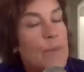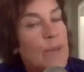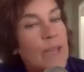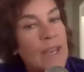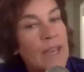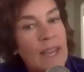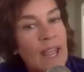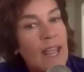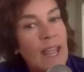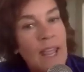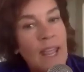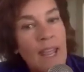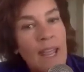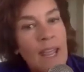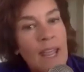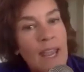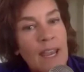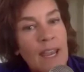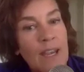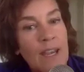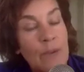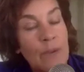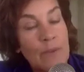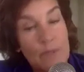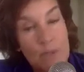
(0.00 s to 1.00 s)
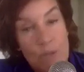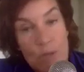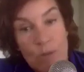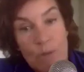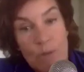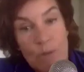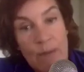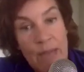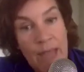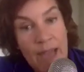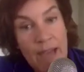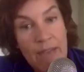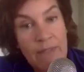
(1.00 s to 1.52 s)
But if you
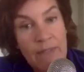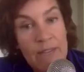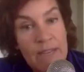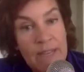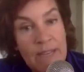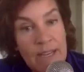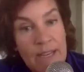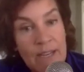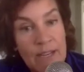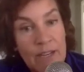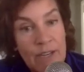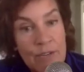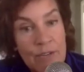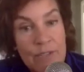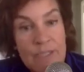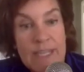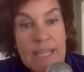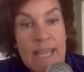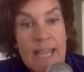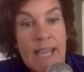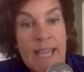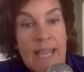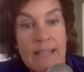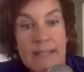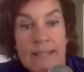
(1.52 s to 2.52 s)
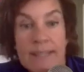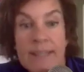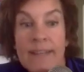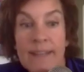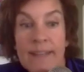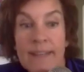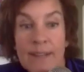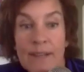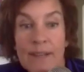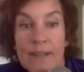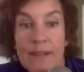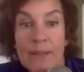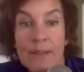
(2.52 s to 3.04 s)
don't have any, you're dead,
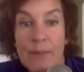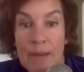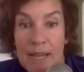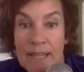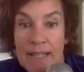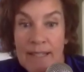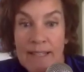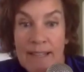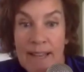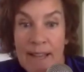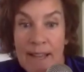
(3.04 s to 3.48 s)
right?